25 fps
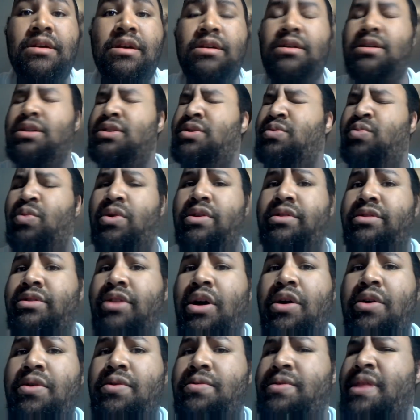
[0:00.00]
Because
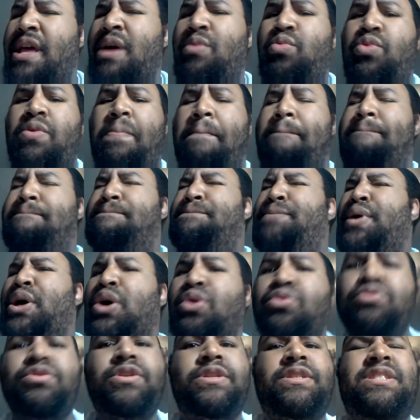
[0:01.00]
1/3, there were
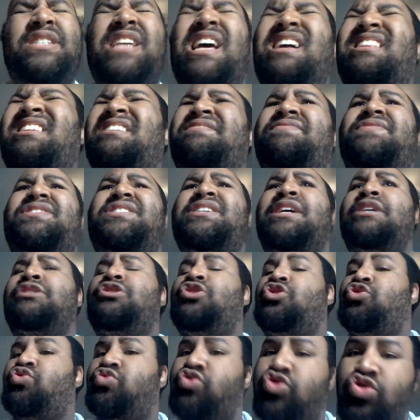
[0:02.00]
billions, I'd even say
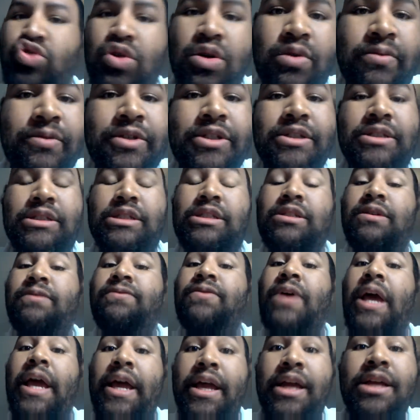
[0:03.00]
trillions
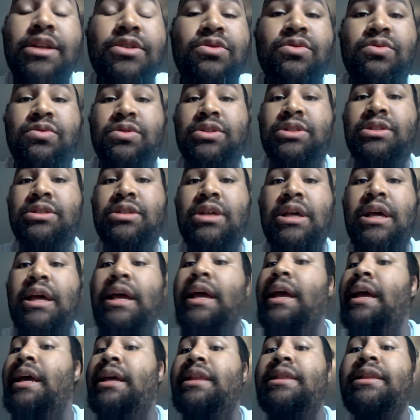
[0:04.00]
of angels
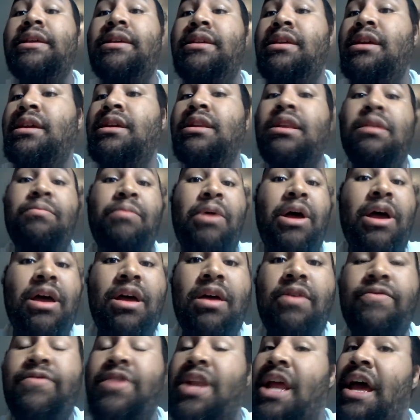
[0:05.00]
in the kingdom of
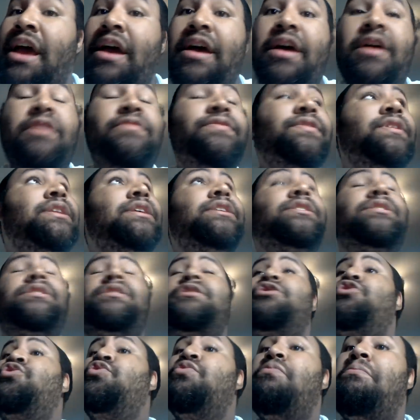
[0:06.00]
heaven. Heaven is
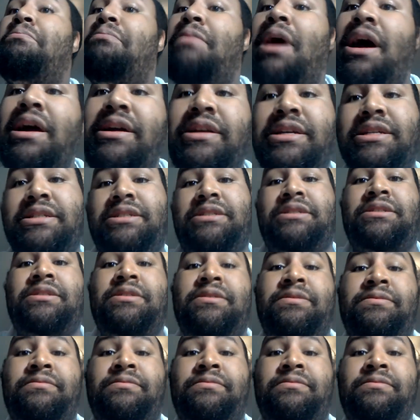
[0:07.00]
humongous.